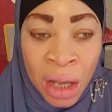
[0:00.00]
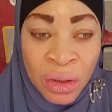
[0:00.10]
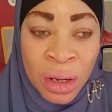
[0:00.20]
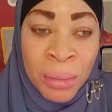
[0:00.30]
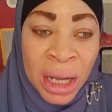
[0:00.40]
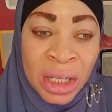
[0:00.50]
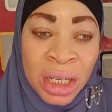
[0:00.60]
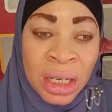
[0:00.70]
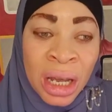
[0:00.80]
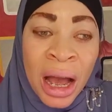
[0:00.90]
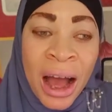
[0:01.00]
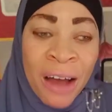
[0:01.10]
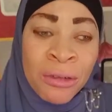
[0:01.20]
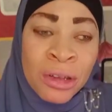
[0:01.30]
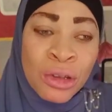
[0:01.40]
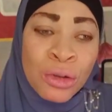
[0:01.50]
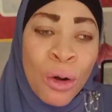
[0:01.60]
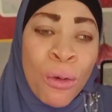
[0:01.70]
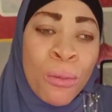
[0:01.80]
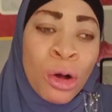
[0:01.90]
So imagine having
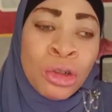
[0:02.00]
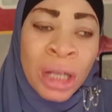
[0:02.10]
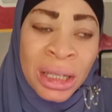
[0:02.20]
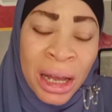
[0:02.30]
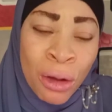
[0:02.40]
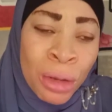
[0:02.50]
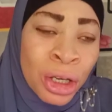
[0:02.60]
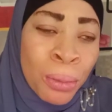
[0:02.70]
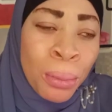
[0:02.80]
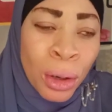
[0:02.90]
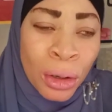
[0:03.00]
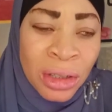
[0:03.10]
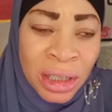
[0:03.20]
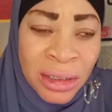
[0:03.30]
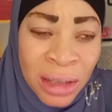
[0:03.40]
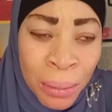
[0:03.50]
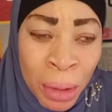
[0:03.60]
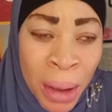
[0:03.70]
so much glutathione in the blood system.